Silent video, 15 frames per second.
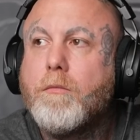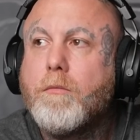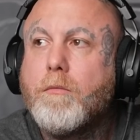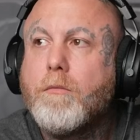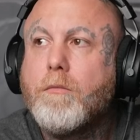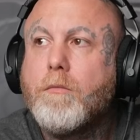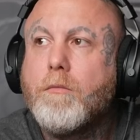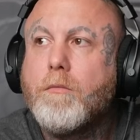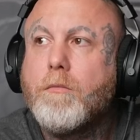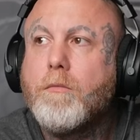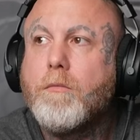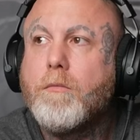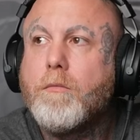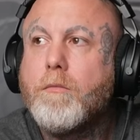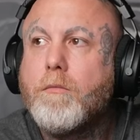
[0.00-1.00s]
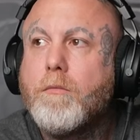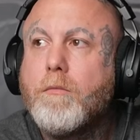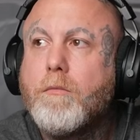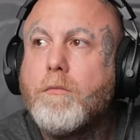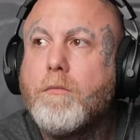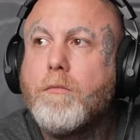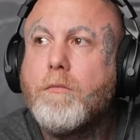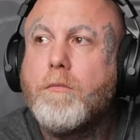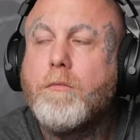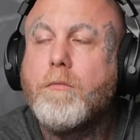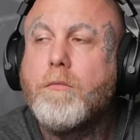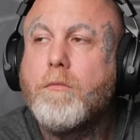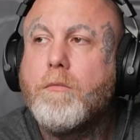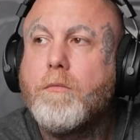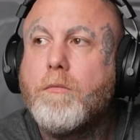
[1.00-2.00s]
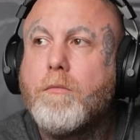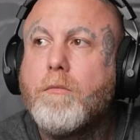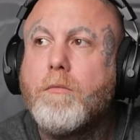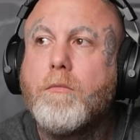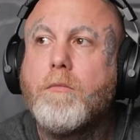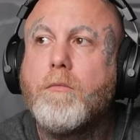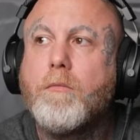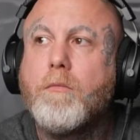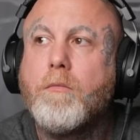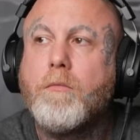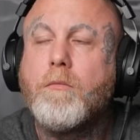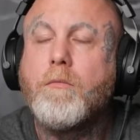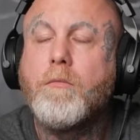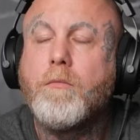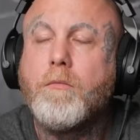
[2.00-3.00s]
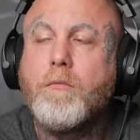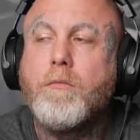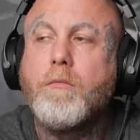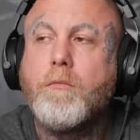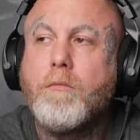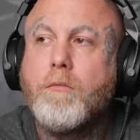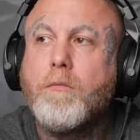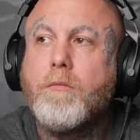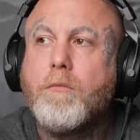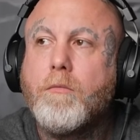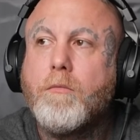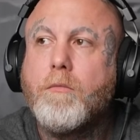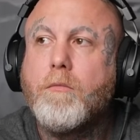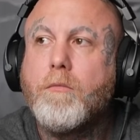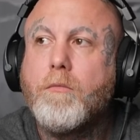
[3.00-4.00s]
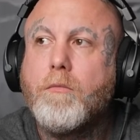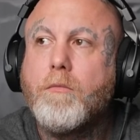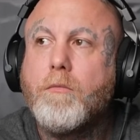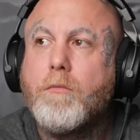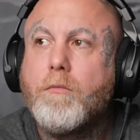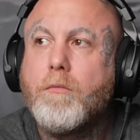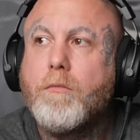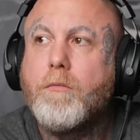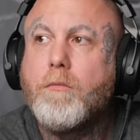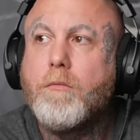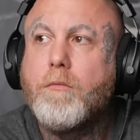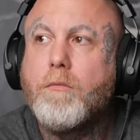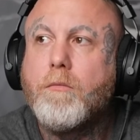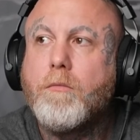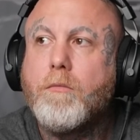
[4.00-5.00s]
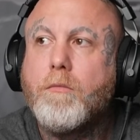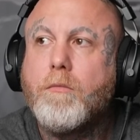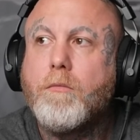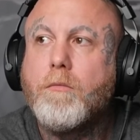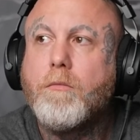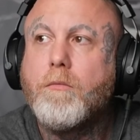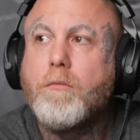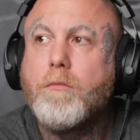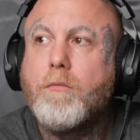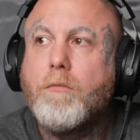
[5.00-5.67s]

No words are spoken by the person on screen.